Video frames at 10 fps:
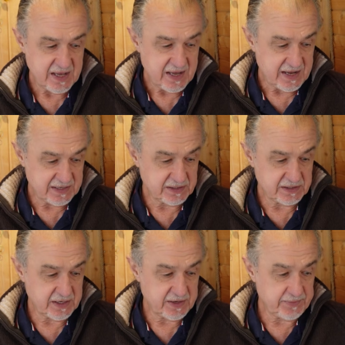And
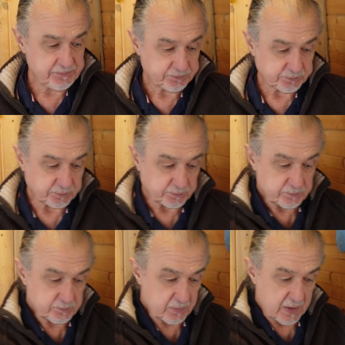
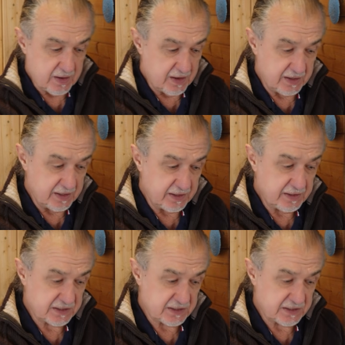another